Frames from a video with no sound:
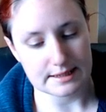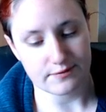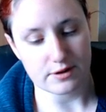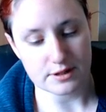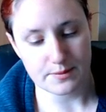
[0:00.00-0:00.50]
a
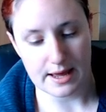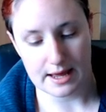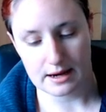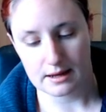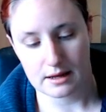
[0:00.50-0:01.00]
floss
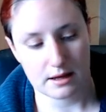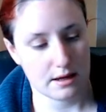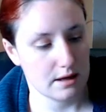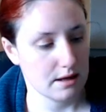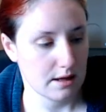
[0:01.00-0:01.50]
pad.
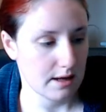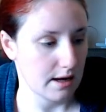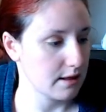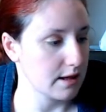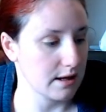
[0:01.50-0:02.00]
I
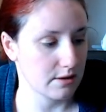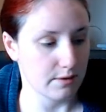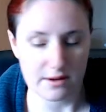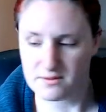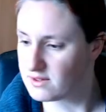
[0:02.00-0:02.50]
think, do I
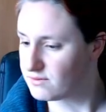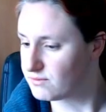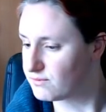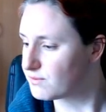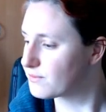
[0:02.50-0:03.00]
have any?
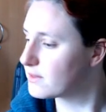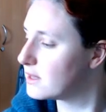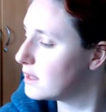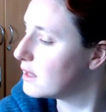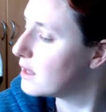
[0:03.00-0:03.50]

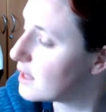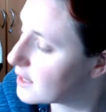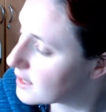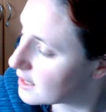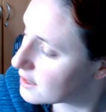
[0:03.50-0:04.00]

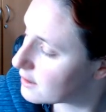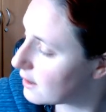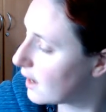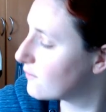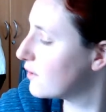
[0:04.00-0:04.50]
You know,
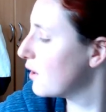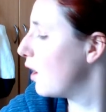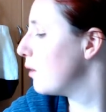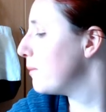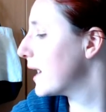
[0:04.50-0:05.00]
I've got a
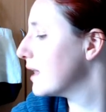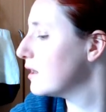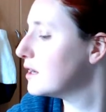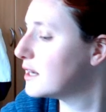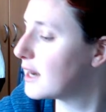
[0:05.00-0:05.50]
whole bucket
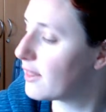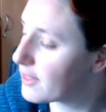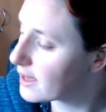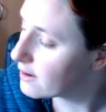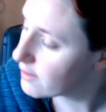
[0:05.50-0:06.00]
load of
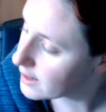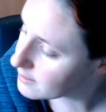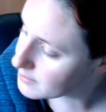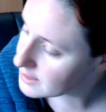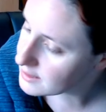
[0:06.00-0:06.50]
nothing
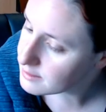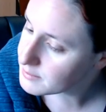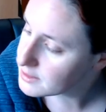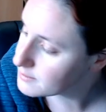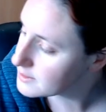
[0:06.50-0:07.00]
around me at the
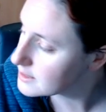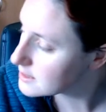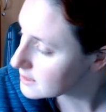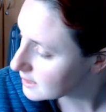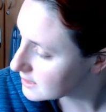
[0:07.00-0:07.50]
moment.
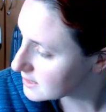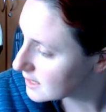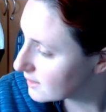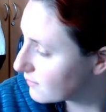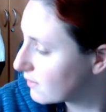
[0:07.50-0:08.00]
I did
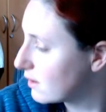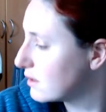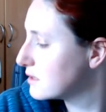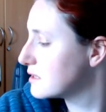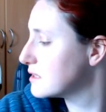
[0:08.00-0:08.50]
have
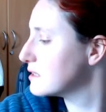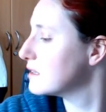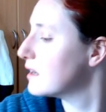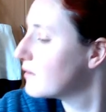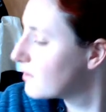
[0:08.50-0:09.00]
floss.
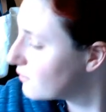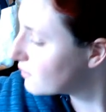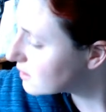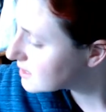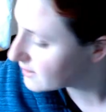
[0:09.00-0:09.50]
I've got
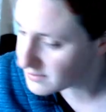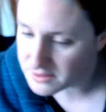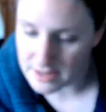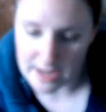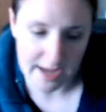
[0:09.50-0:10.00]
floss
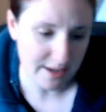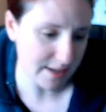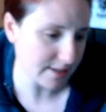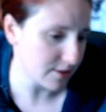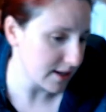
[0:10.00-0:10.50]
everywhere. How can
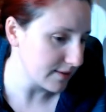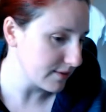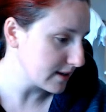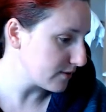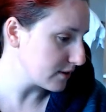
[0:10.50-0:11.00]
I not have
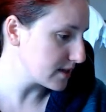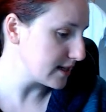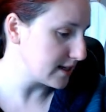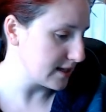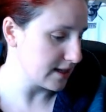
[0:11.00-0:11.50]
any floss here
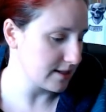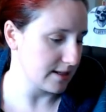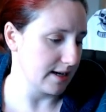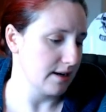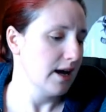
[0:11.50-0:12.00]
to test it
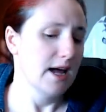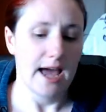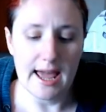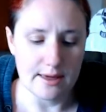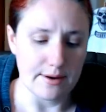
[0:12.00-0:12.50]
out?
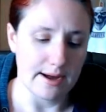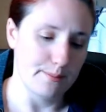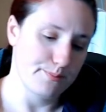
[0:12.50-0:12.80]
Anyway,